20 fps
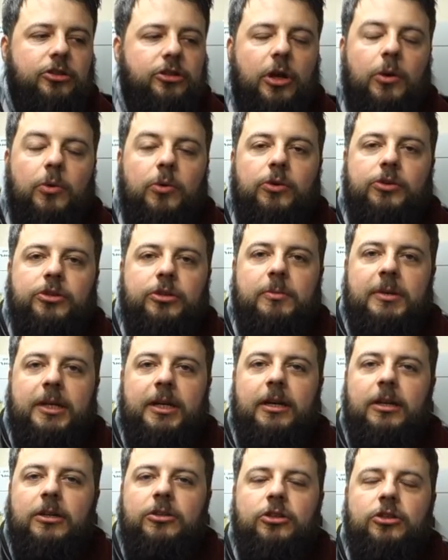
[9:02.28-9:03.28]
no good to me.
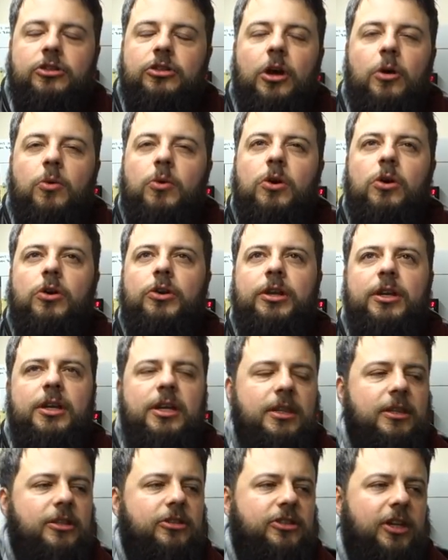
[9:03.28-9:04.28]
Just no good
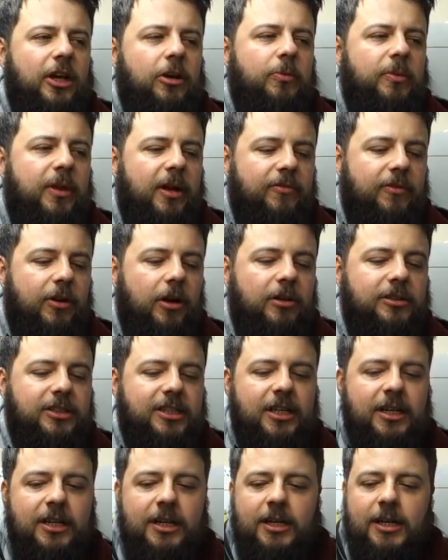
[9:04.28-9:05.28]
in the setup that I've got.
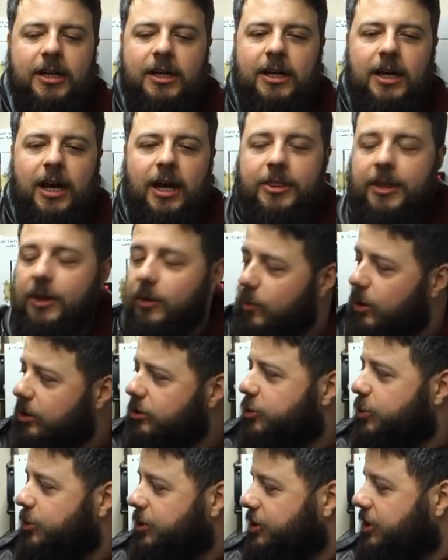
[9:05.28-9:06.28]
I think
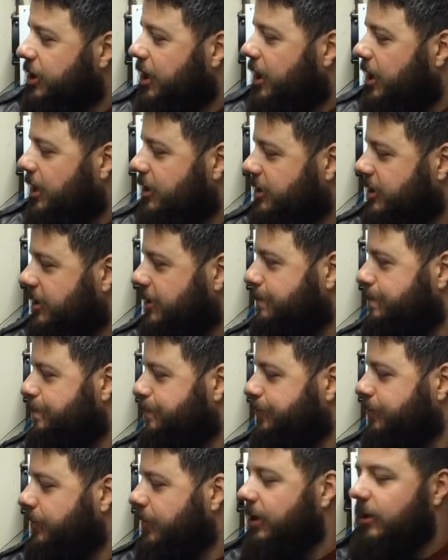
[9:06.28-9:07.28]
once we start
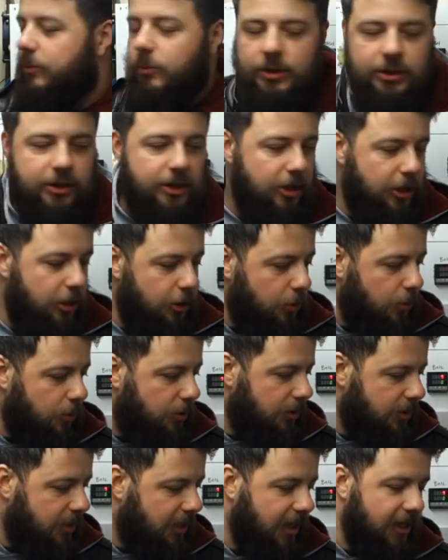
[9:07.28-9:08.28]
with the new
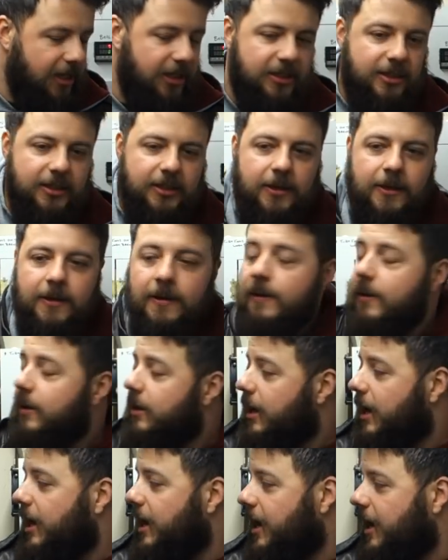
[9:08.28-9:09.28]
kit,
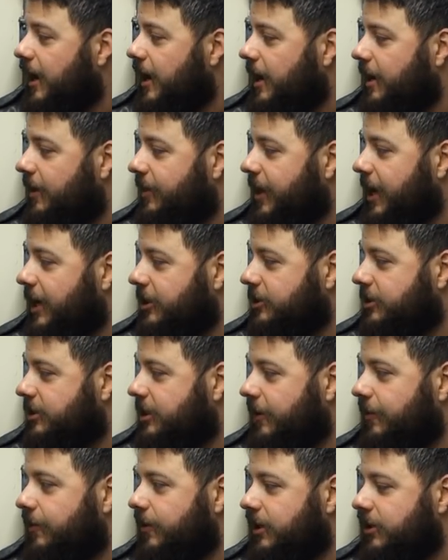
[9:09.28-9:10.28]
that's
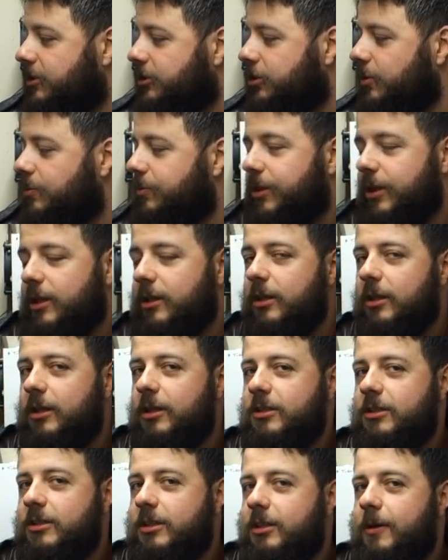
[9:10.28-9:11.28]
definitely something
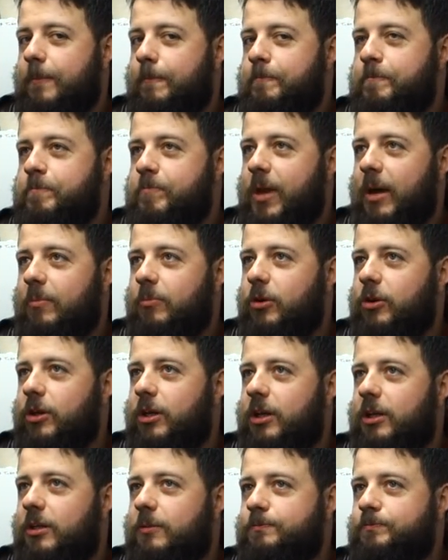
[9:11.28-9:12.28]
that I'm going
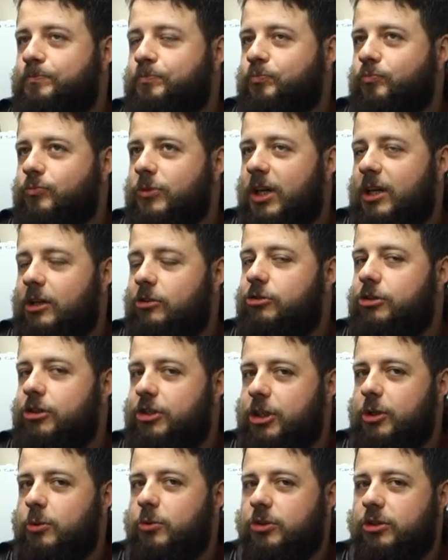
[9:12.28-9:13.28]
to
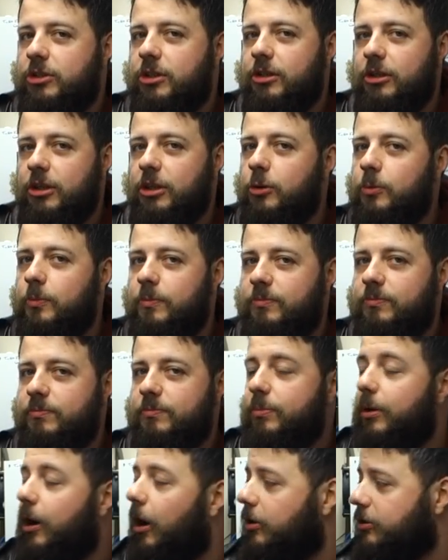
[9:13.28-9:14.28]
introduce to the new
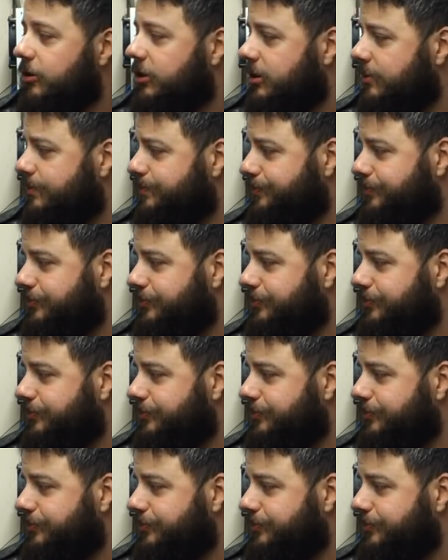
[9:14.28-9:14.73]
pots.